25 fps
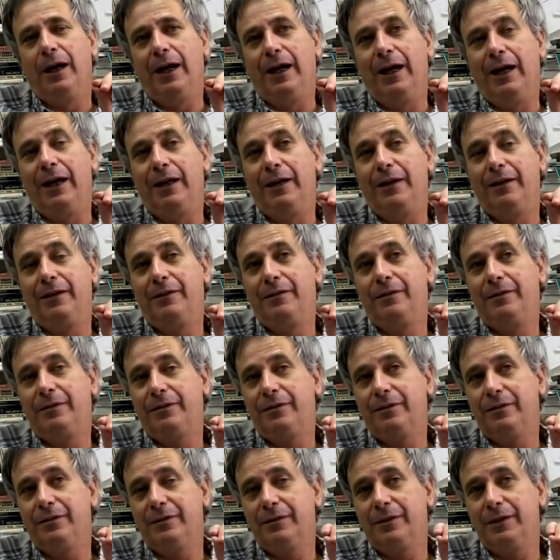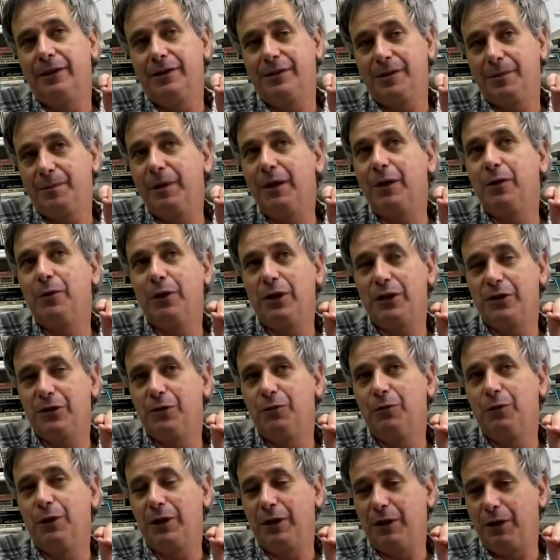And it's a big
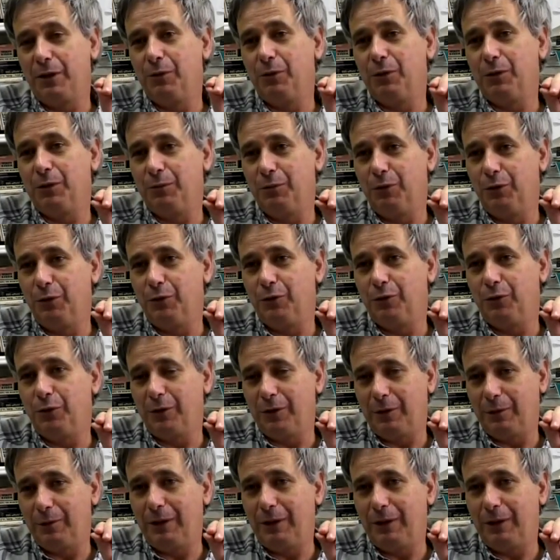question where they would move to,